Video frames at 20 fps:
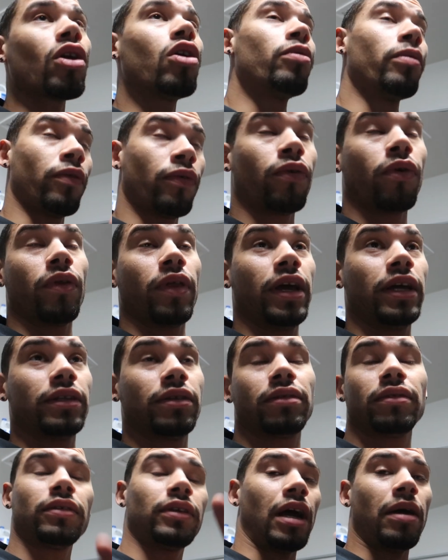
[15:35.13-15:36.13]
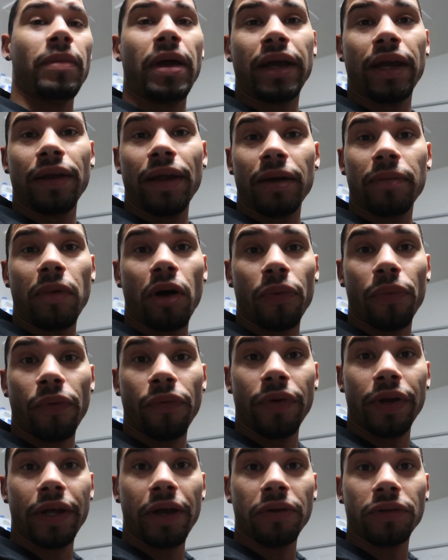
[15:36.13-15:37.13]
or before this. See, I'm making like multiple
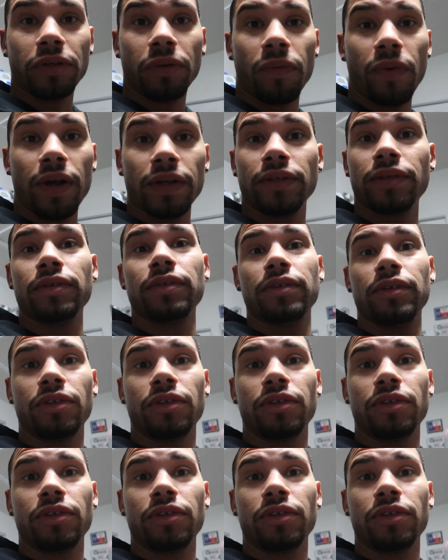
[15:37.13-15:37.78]
videos at once